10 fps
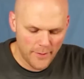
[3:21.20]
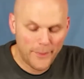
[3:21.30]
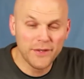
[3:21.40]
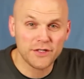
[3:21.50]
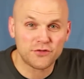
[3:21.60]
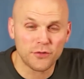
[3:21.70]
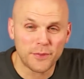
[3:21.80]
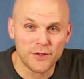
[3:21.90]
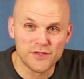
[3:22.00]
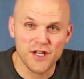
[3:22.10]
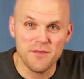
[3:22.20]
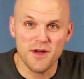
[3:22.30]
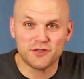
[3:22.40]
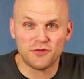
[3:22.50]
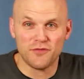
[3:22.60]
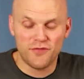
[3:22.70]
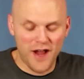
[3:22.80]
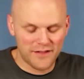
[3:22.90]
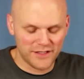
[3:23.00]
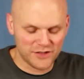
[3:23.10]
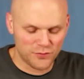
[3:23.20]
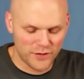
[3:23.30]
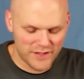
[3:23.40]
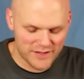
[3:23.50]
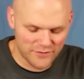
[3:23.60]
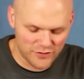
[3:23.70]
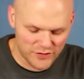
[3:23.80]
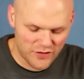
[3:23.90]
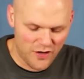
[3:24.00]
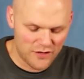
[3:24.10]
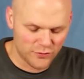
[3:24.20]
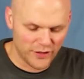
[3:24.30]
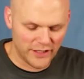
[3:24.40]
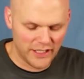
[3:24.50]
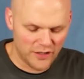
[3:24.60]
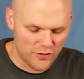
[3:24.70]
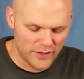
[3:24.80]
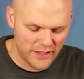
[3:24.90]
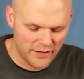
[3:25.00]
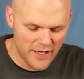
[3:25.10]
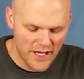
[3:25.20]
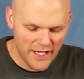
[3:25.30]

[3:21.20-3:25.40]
Paratroopers in Mushroom Valley is what this level is called. We're going to get going here.